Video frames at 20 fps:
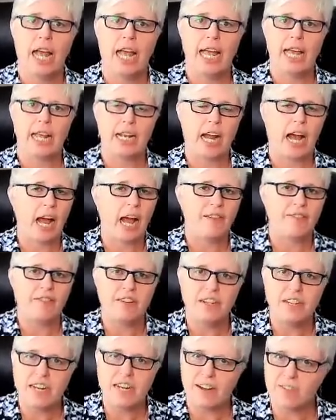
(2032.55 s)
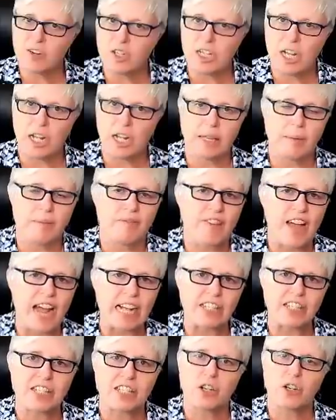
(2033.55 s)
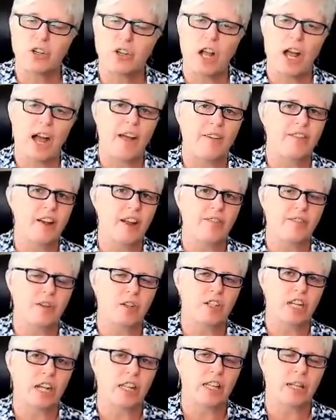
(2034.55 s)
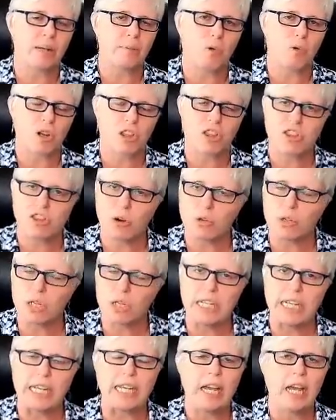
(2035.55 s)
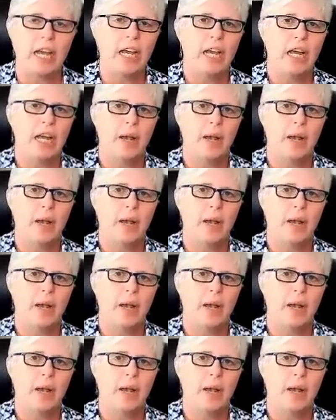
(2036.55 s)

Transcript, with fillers: And I've never done them faster. I've never done them more thoroughly.